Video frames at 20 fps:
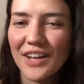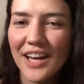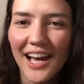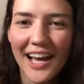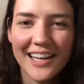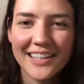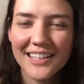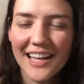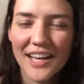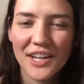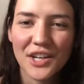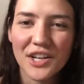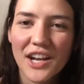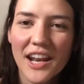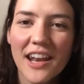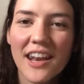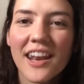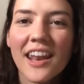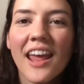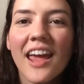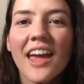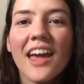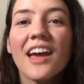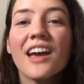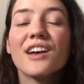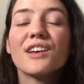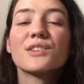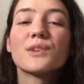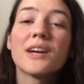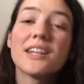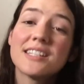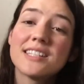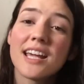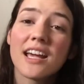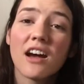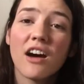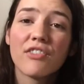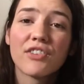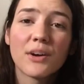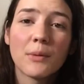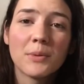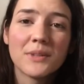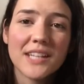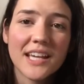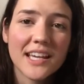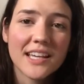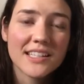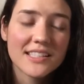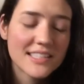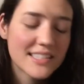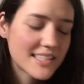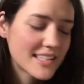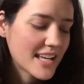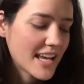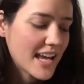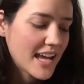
I, I couldn't. So I had to take off a couple days,